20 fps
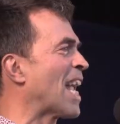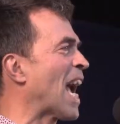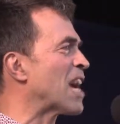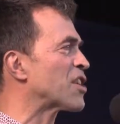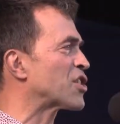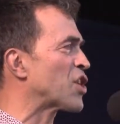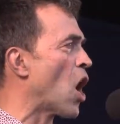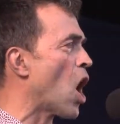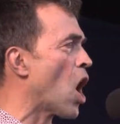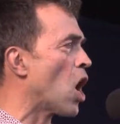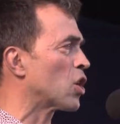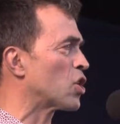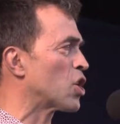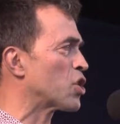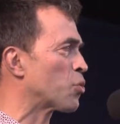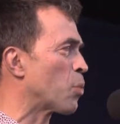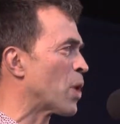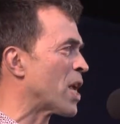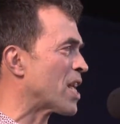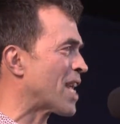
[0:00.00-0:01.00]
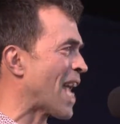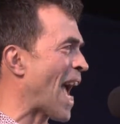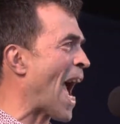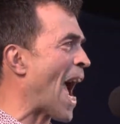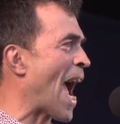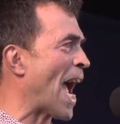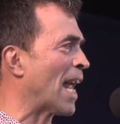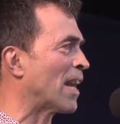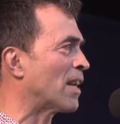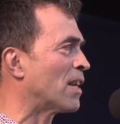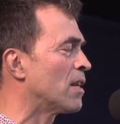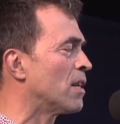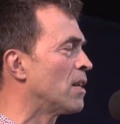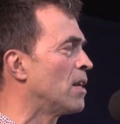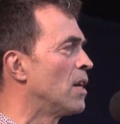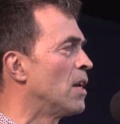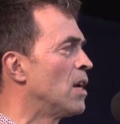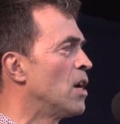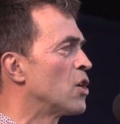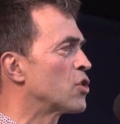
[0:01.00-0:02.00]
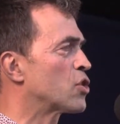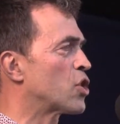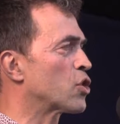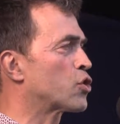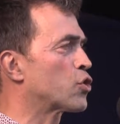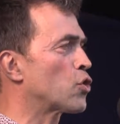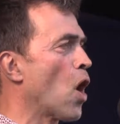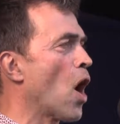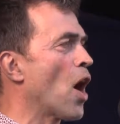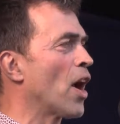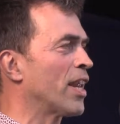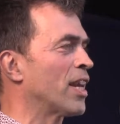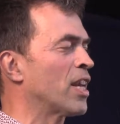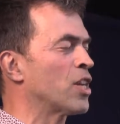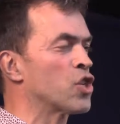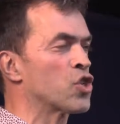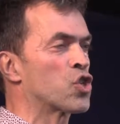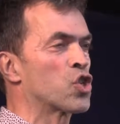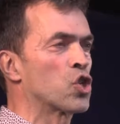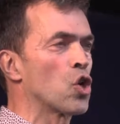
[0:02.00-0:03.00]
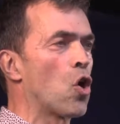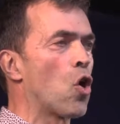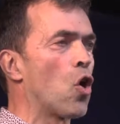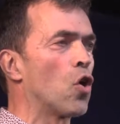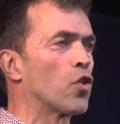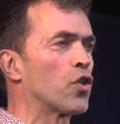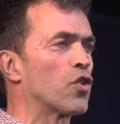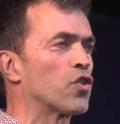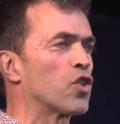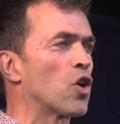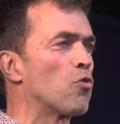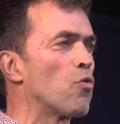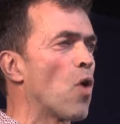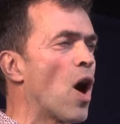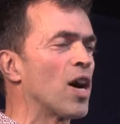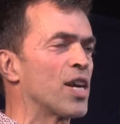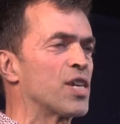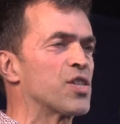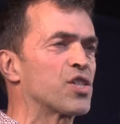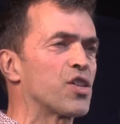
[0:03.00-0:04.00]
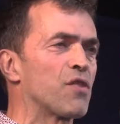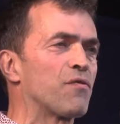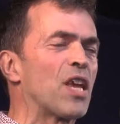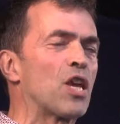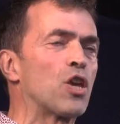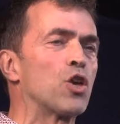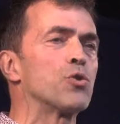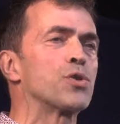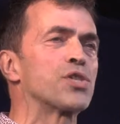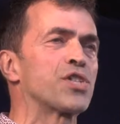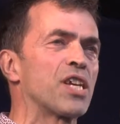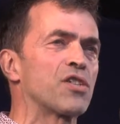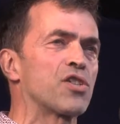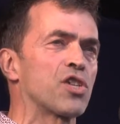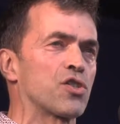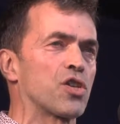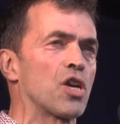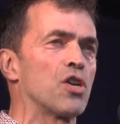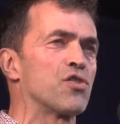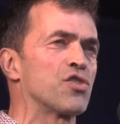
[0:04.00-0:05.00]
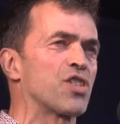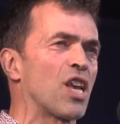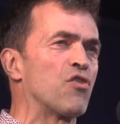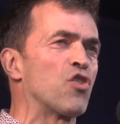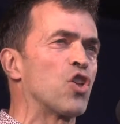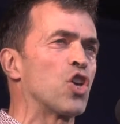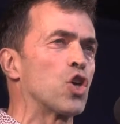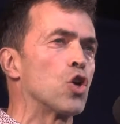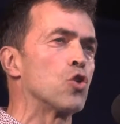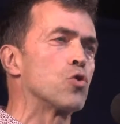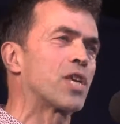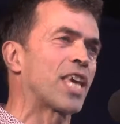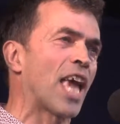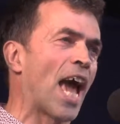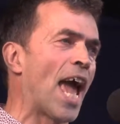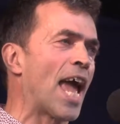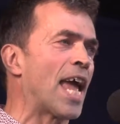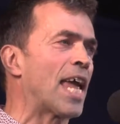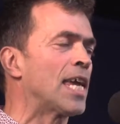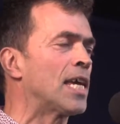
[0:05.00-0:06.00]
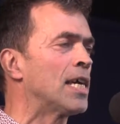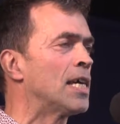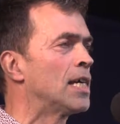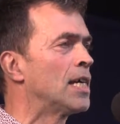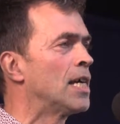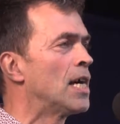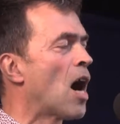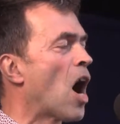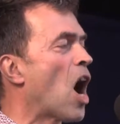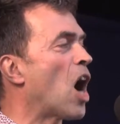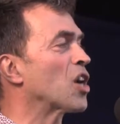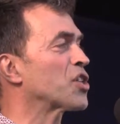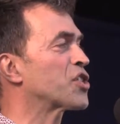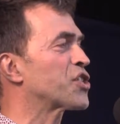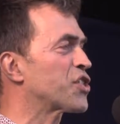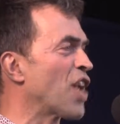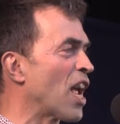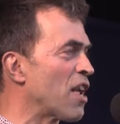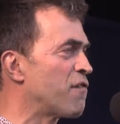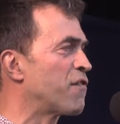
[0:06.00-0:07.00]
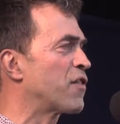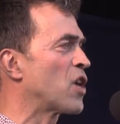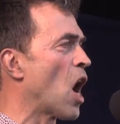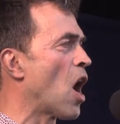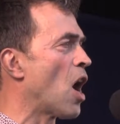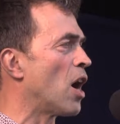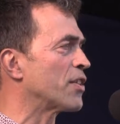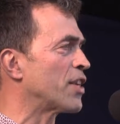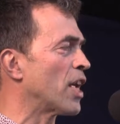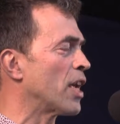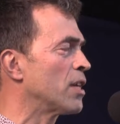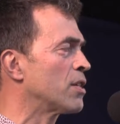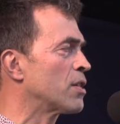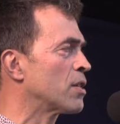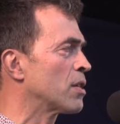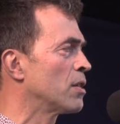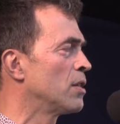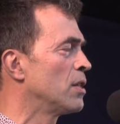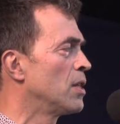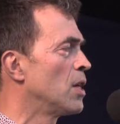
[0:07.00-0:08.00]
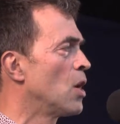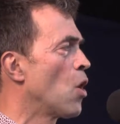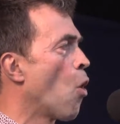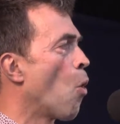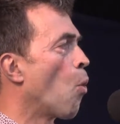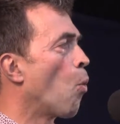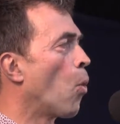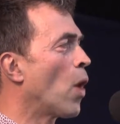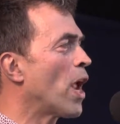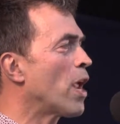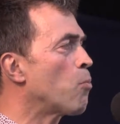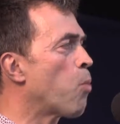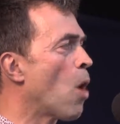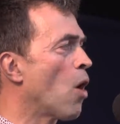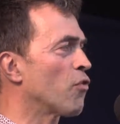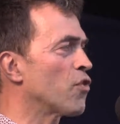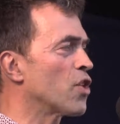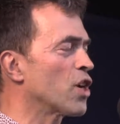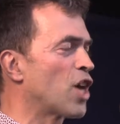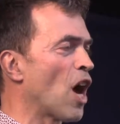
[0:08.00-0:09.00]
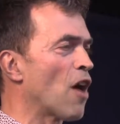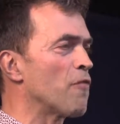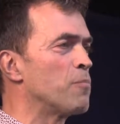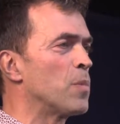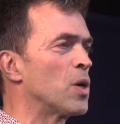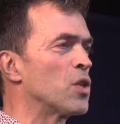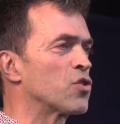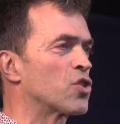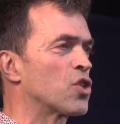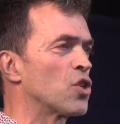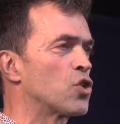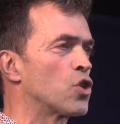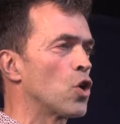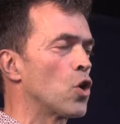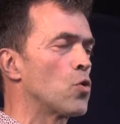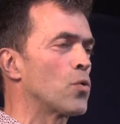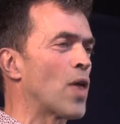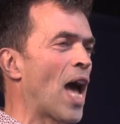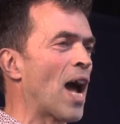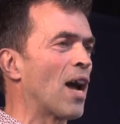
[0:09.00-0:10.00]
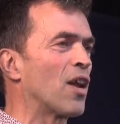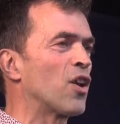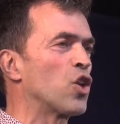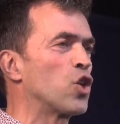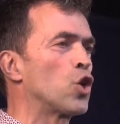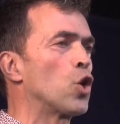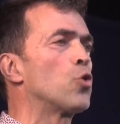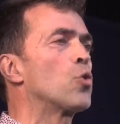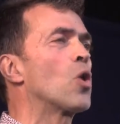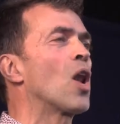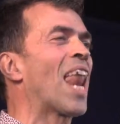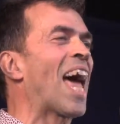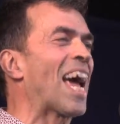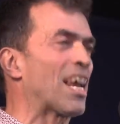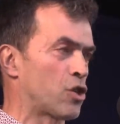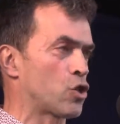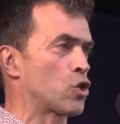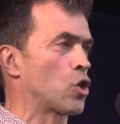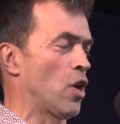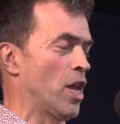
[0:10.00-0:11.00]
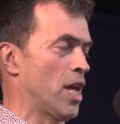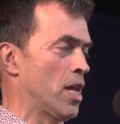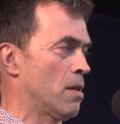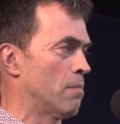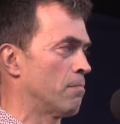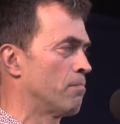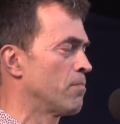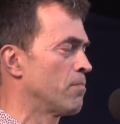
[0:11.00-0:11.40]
as hard as we can to try and ensure that the rights of EU citizens in the UK are safeguarded. We want the government to do that unilaterally.